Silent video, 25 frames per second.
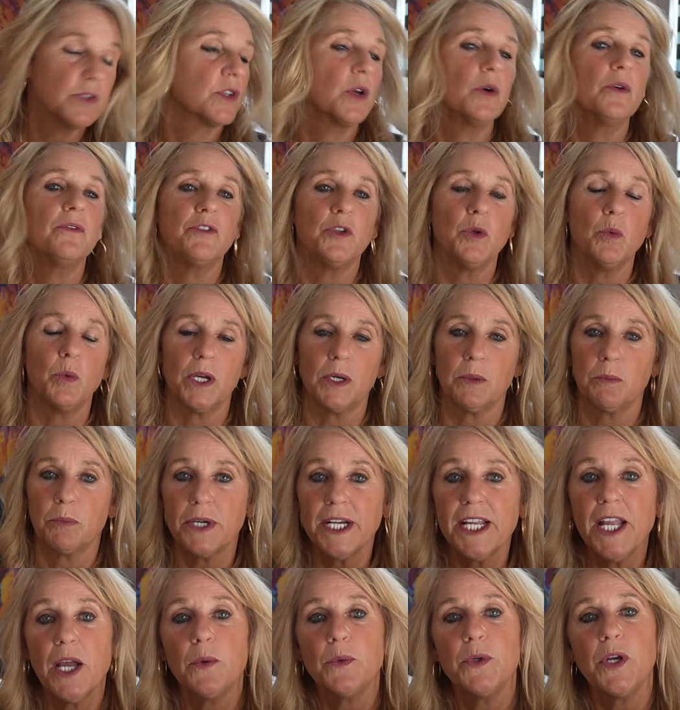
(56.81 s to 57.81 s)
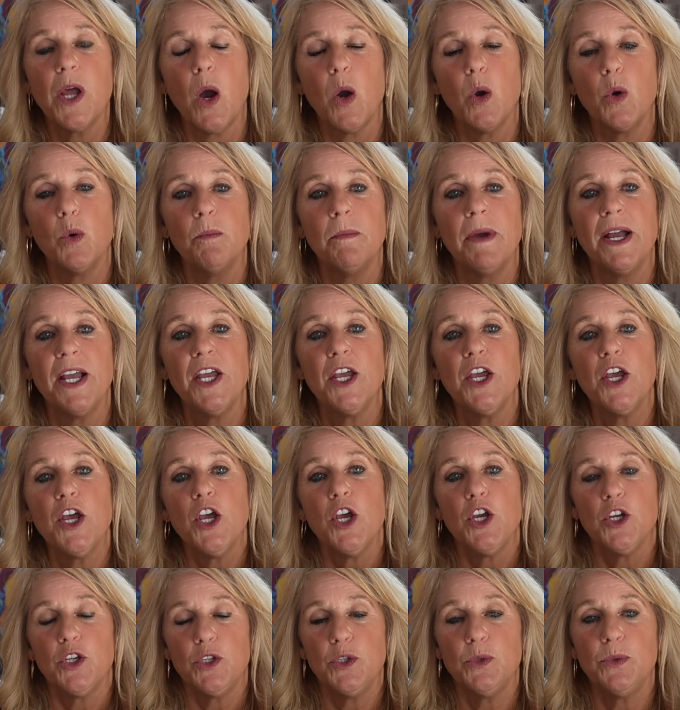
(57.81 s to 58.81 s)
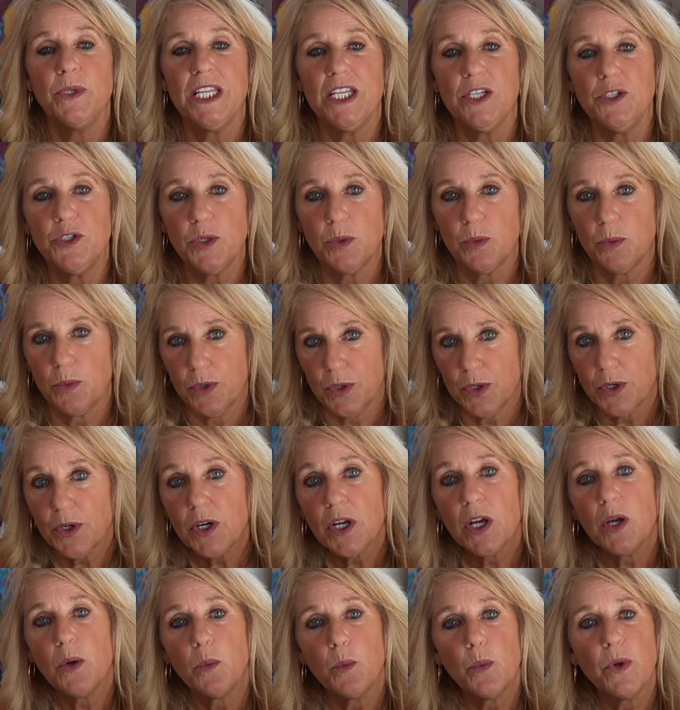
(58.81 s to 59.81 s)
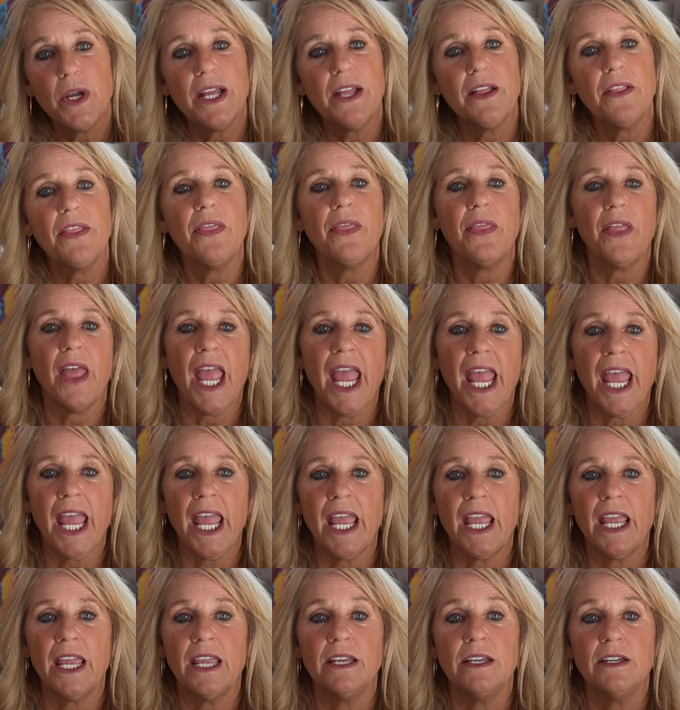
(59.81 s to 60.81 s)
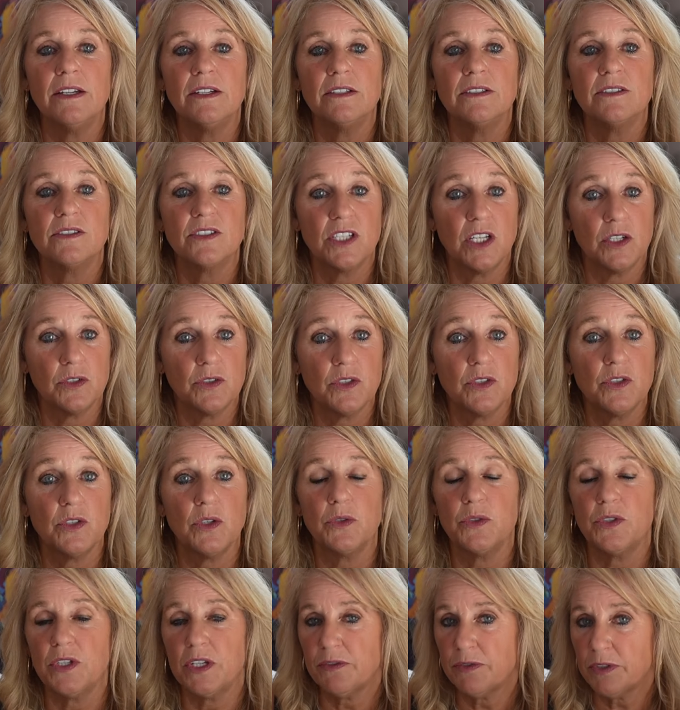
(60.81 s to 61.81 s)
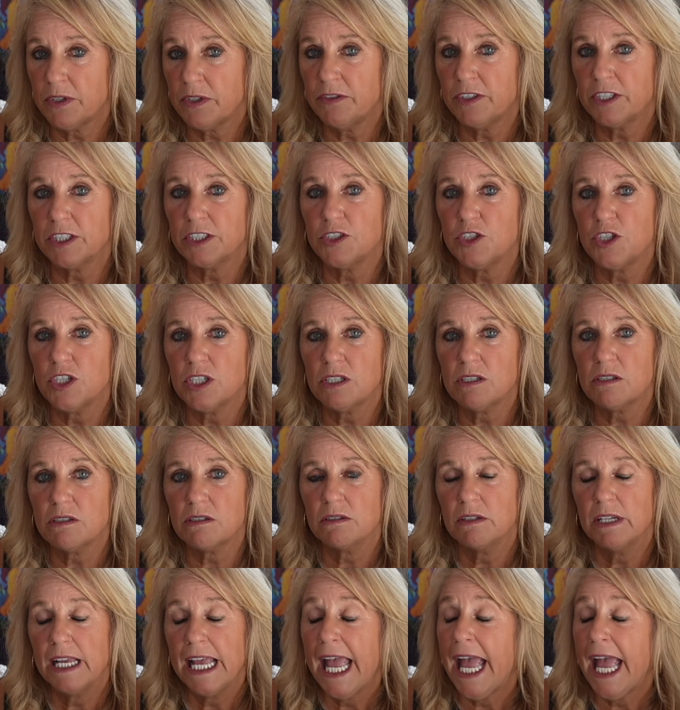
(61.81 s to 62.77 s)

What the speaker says: So if you want a pre-owned home, you need to work with a sales associate from the Villages.